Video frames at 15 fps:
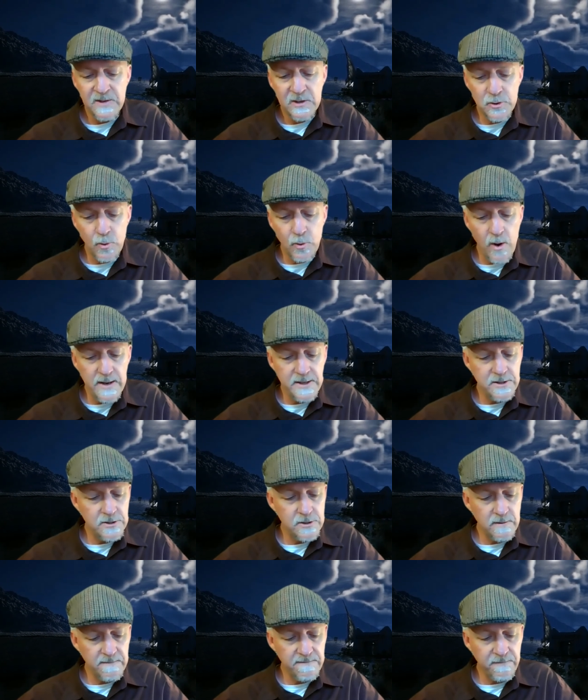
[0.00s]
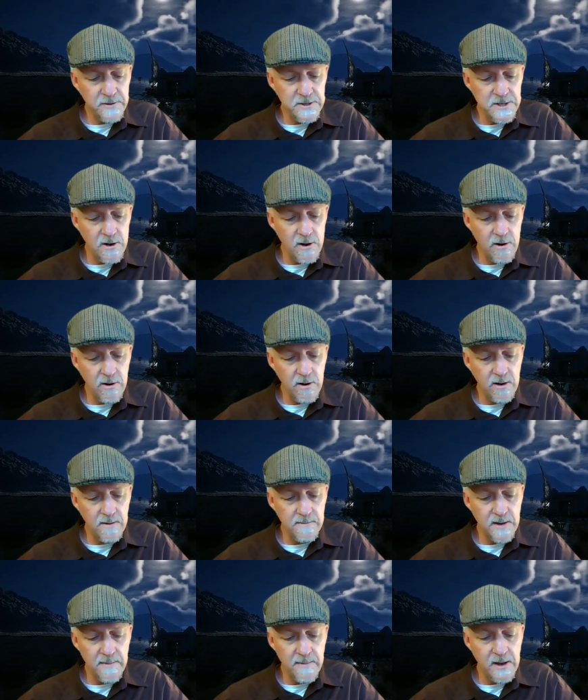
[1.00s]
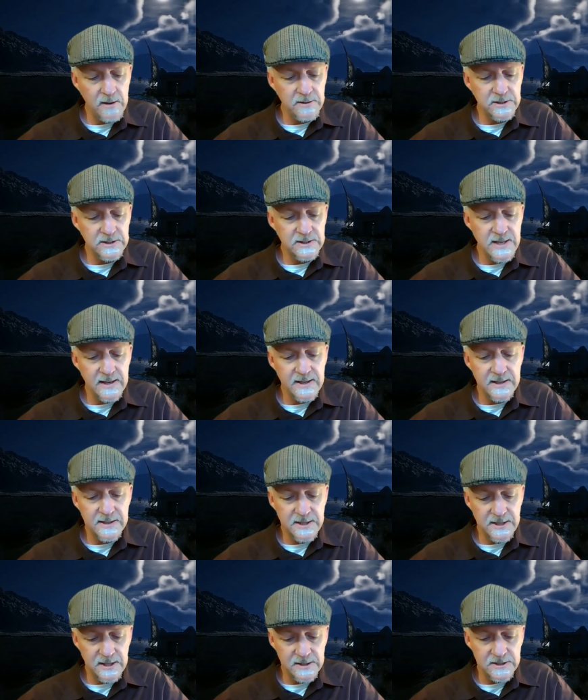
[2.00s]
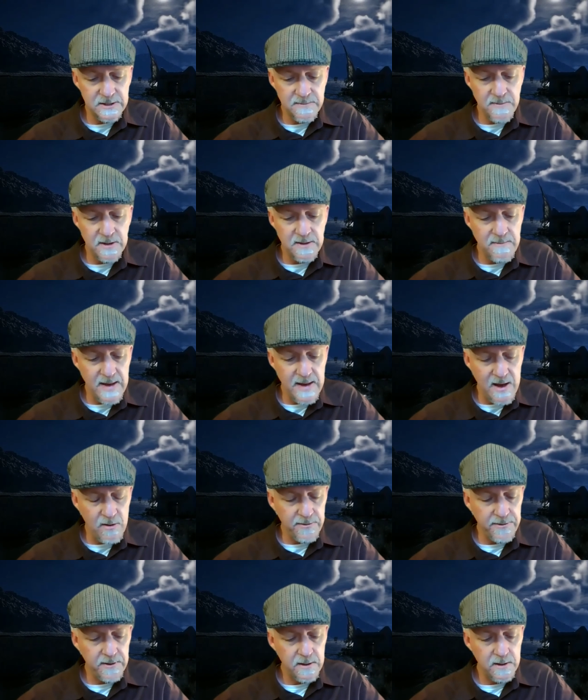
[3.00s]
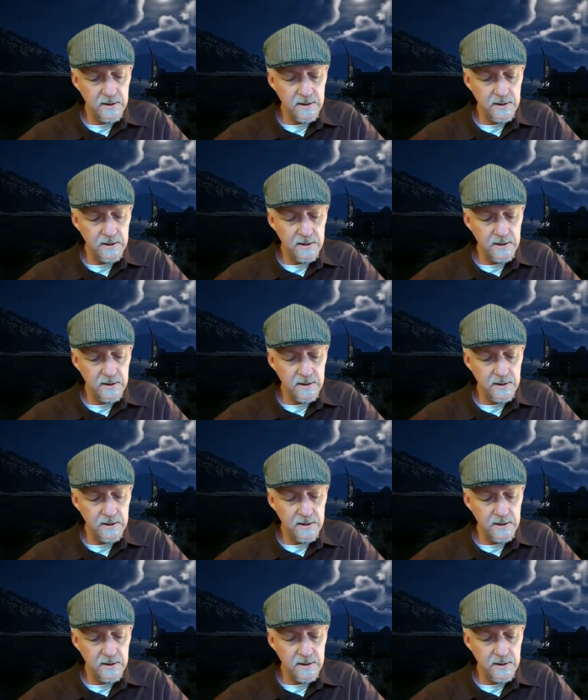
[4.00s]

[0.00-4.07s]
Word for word: twined her free arm about his neck, and kissed him on the mouth.